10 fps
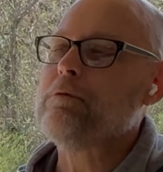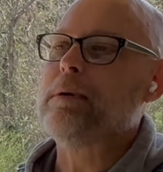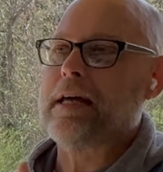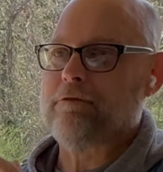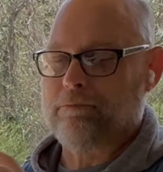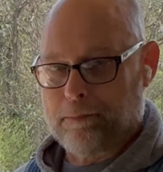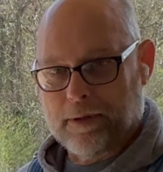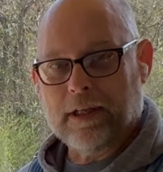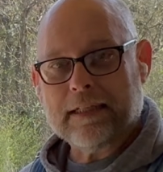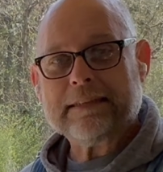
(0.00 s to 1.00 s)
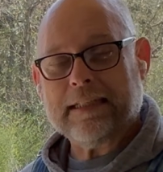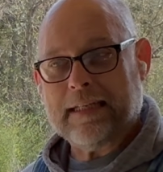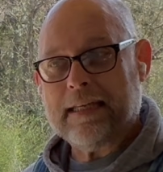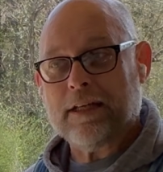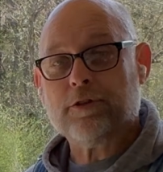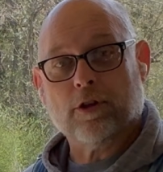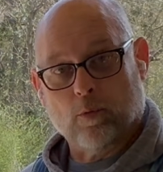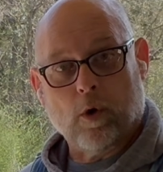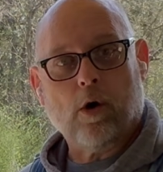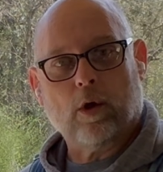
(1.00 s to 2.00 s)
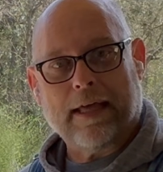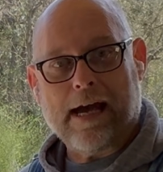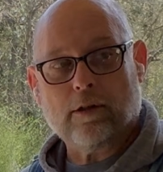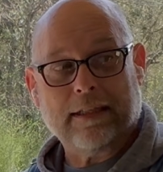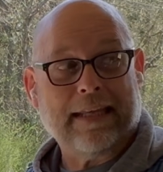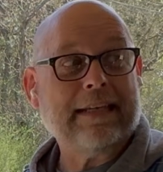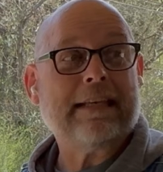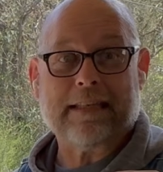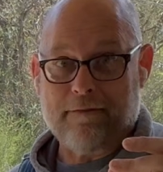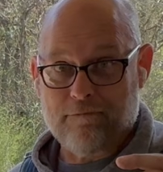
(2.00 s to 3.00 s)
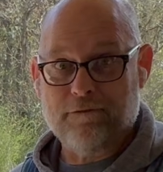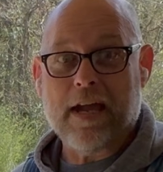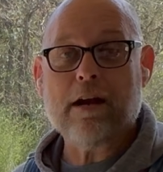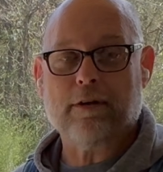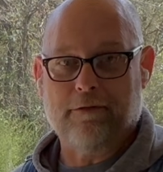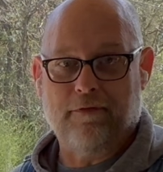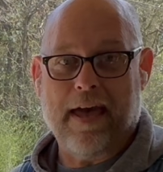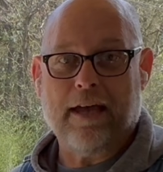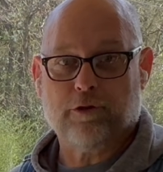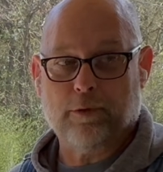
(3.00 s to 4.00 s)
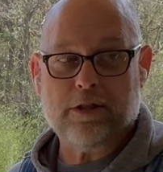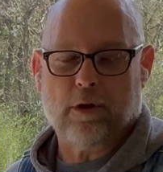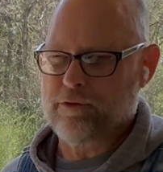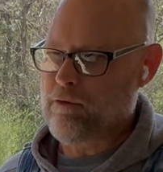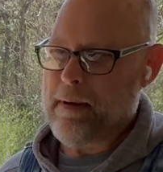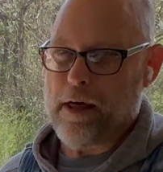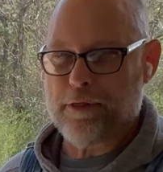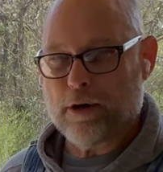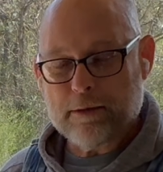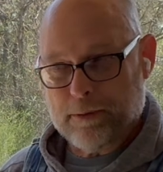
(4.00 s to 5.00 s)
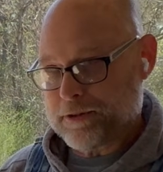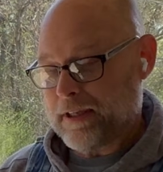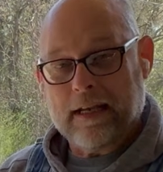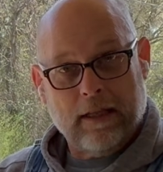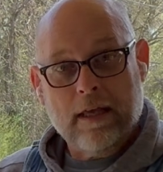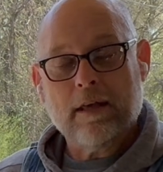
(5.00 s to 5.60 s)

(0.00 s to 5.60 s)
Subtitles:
but I've plugged it in to the wall outlet, and it is a very fast recharge. From about 30%